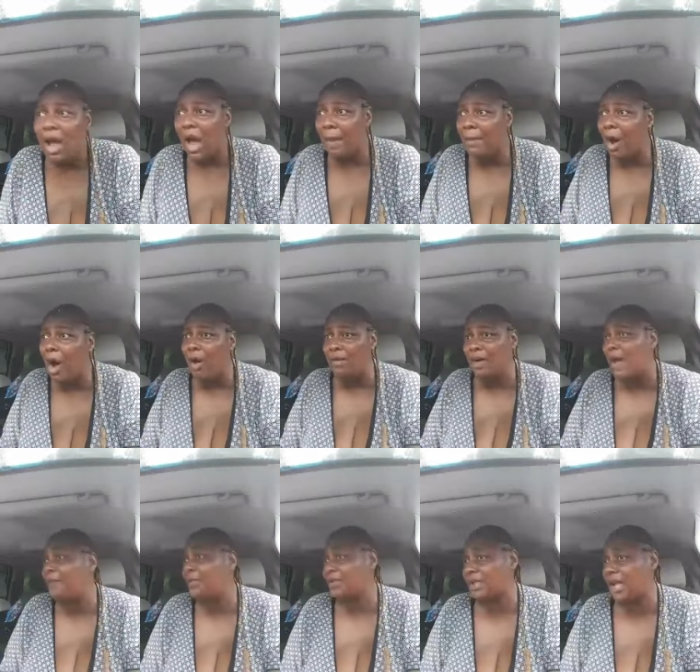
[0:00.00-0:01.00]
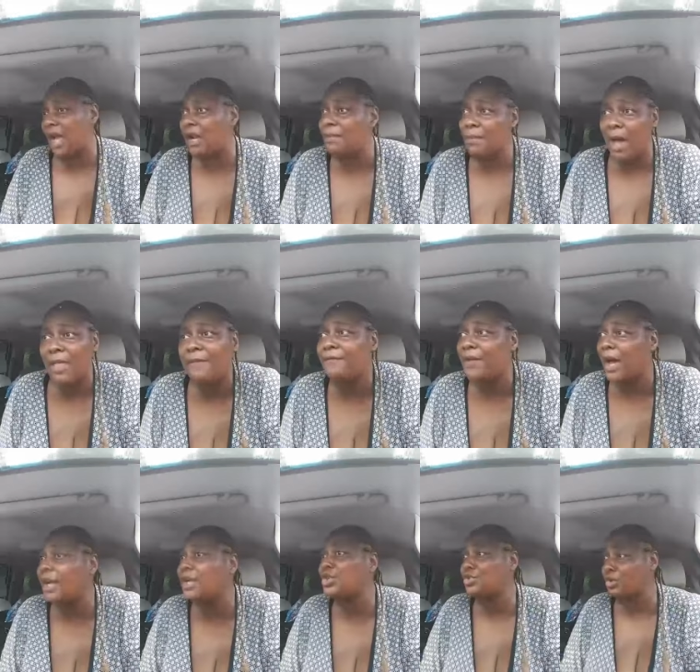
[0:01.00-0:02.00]
I'm old enough to tell the
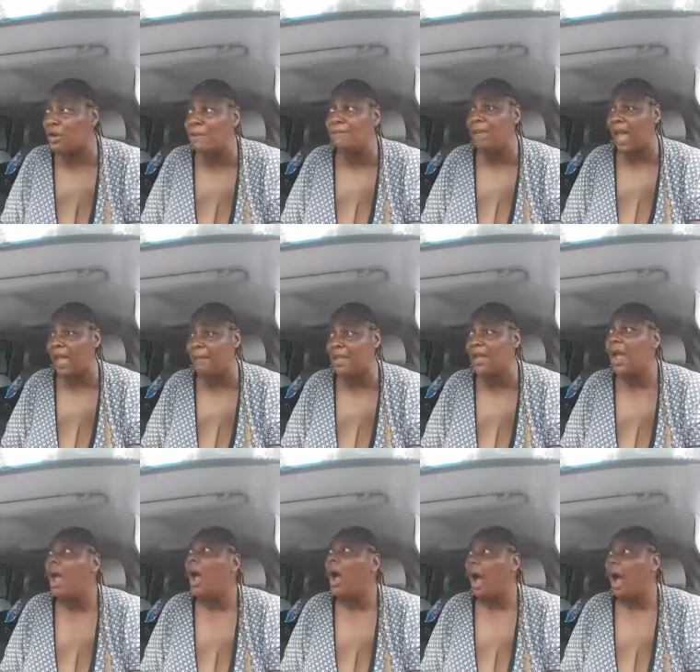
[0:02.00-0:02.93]
motherfucker truth, baby.